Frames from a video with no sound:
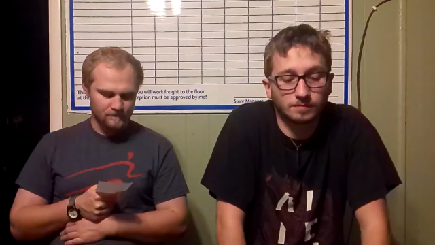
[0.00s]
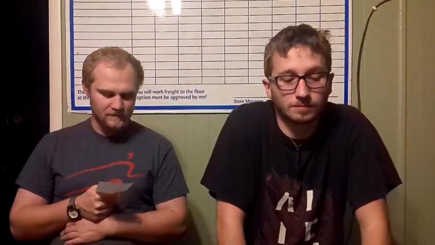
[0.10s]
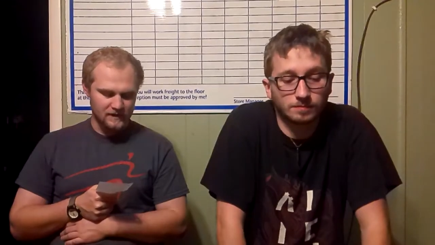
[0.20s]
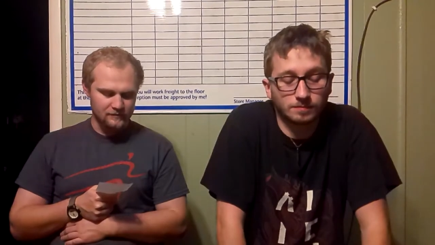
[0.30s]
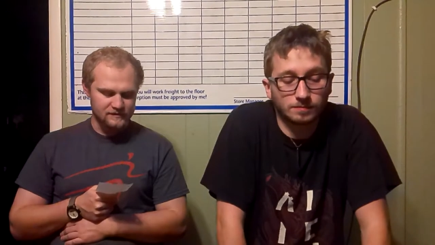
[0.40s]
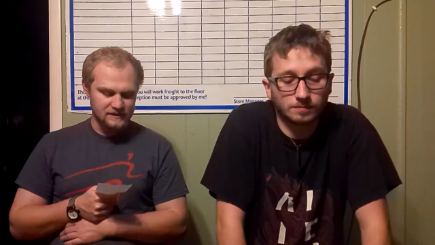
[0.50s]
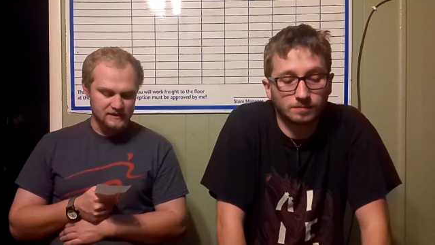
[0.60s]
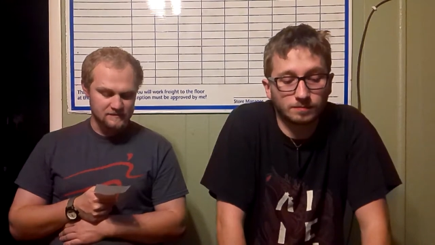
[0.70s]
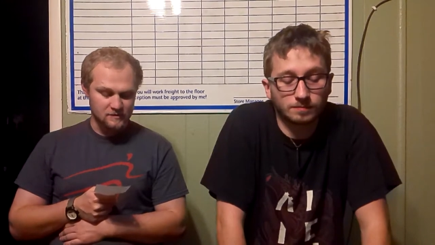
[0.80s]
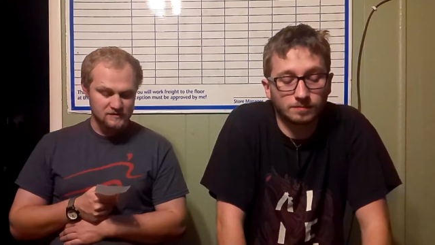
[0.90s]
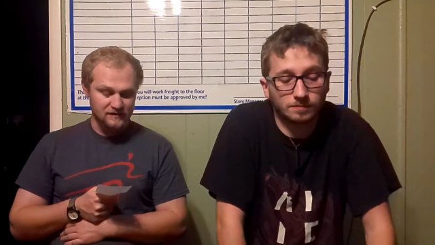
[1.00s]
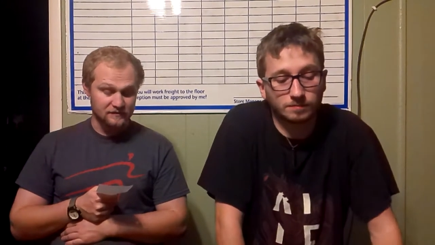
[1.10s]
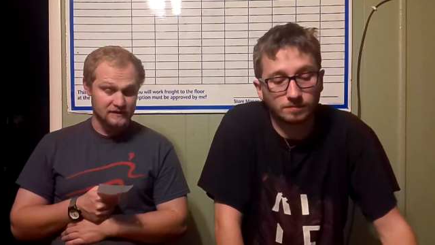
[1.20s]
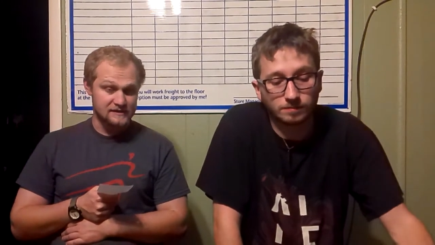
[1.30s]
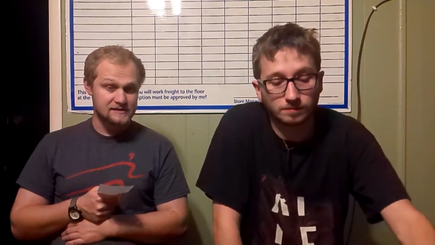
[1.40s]
Speaker 1: I would say it's most
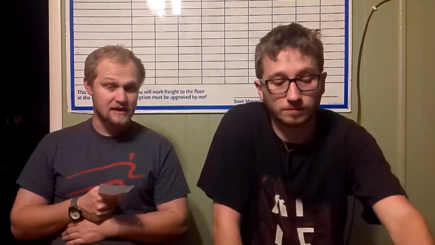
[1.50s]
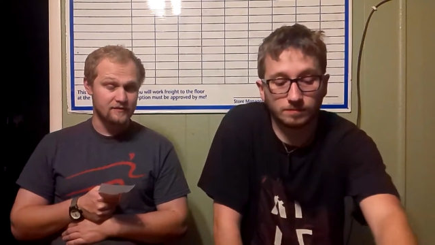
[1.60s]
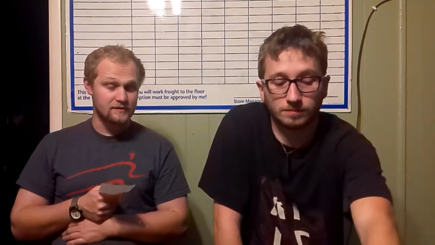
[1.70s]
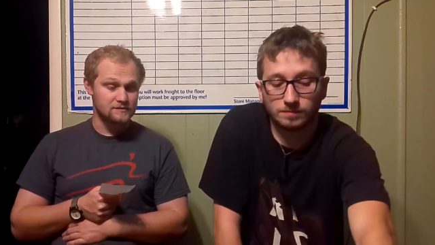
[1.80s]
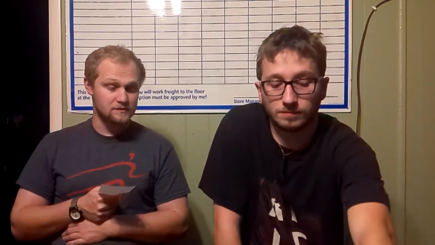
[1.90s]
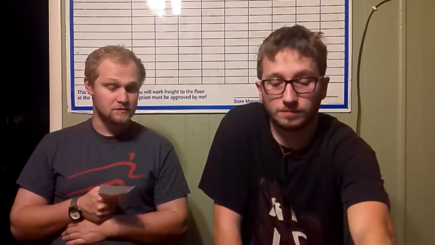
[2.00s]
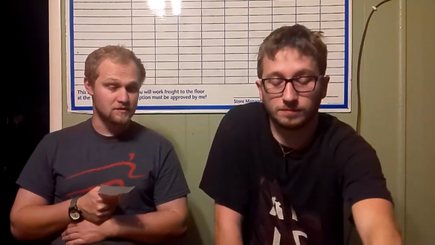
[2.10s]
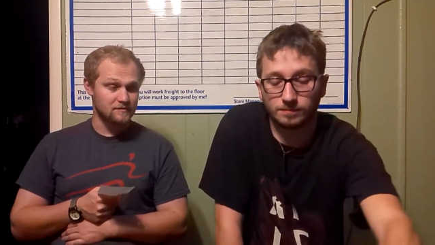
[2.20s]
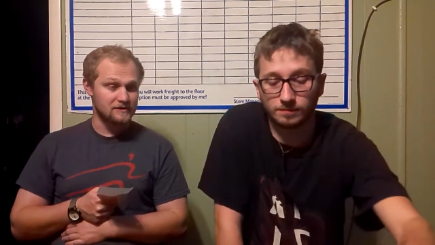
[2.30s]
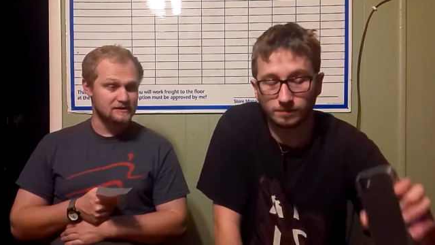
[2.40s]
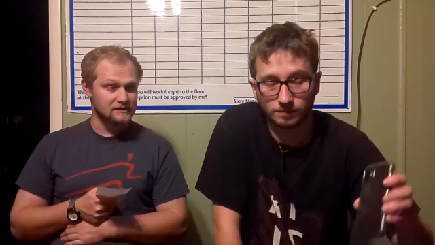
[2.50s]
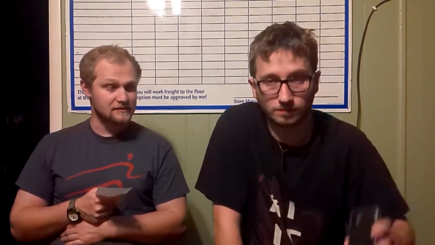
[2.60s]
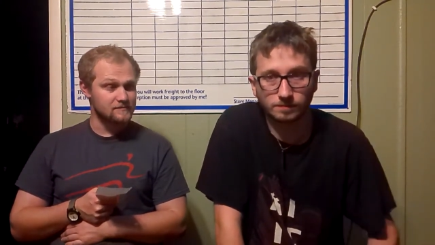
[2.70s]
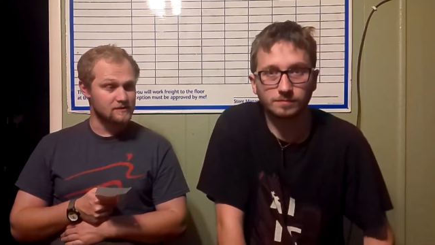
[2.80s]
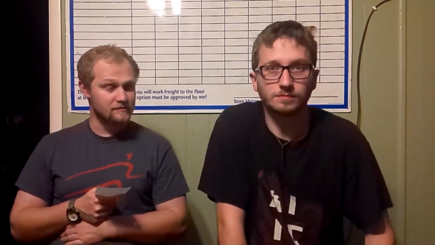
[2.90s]
definitely a seven, so it's worth my time.
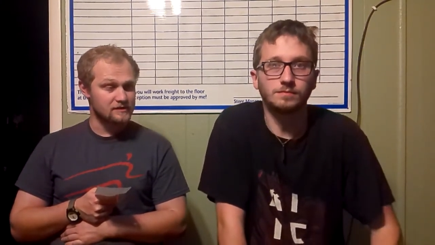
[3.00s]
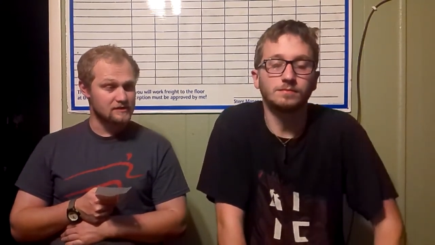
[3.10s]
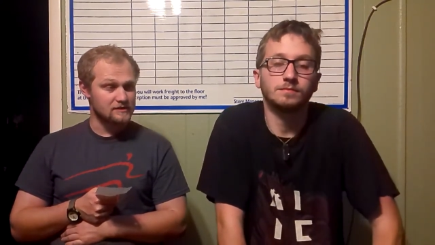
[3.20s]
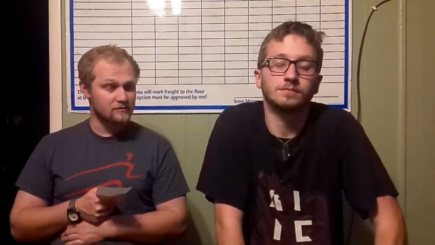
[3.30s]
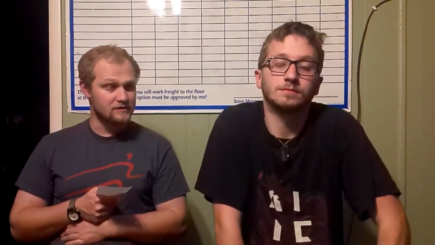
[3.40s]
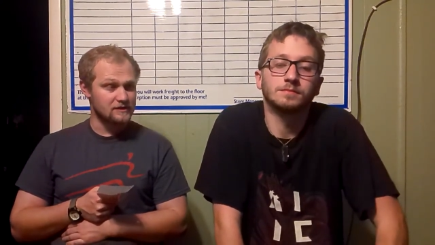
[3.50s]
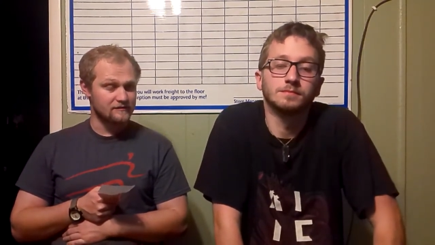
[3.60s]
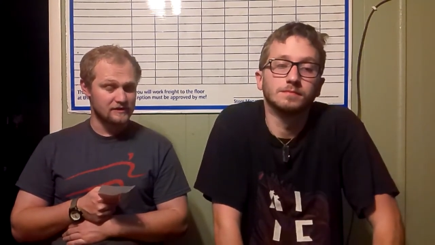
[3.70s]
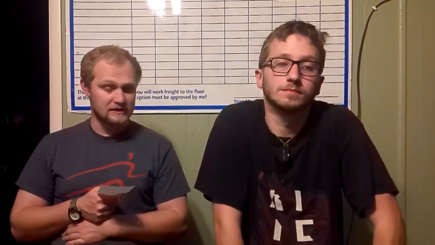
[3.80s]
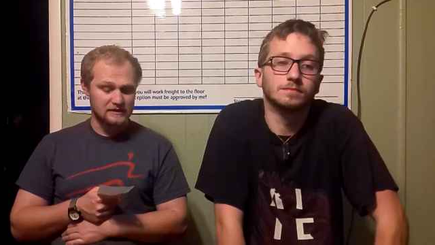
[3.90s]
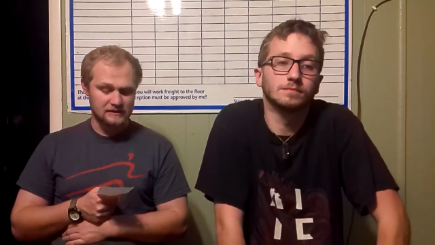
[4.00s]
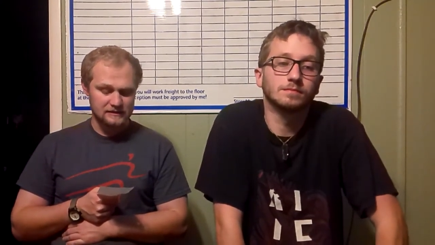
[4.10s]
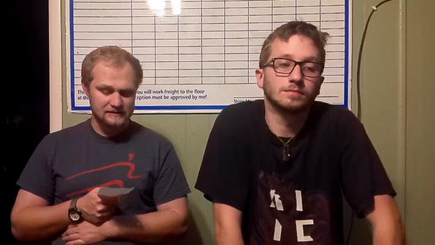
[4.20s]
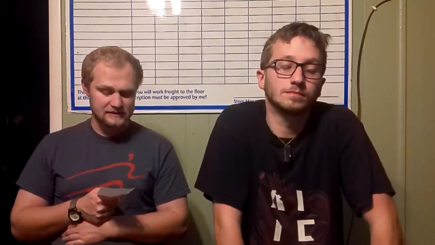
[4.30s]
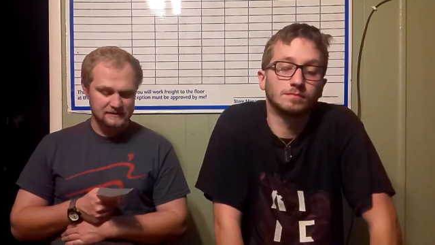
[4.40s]
So I would, wouldn't give it anything
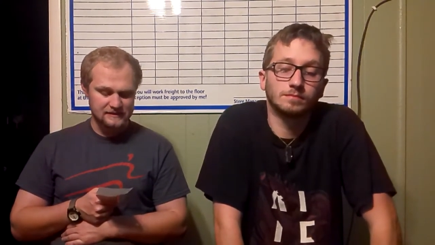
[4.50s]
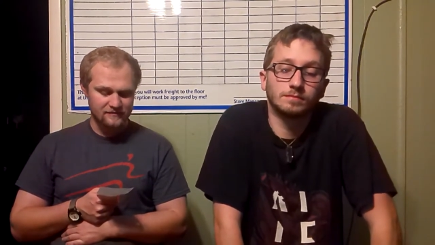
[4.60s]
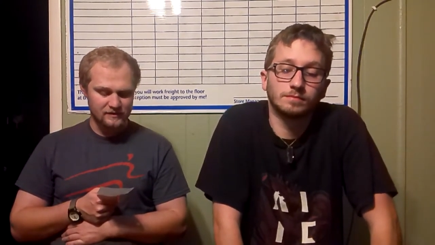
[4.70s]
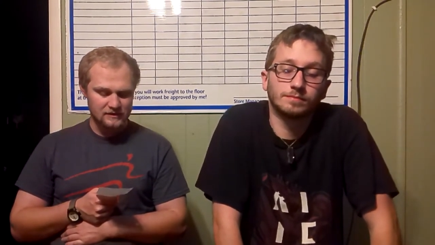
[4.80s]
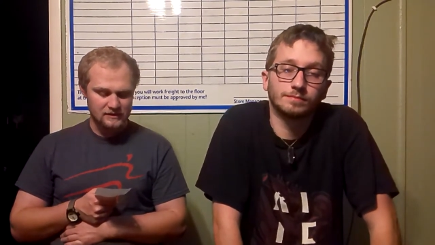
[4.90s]
less than a seven.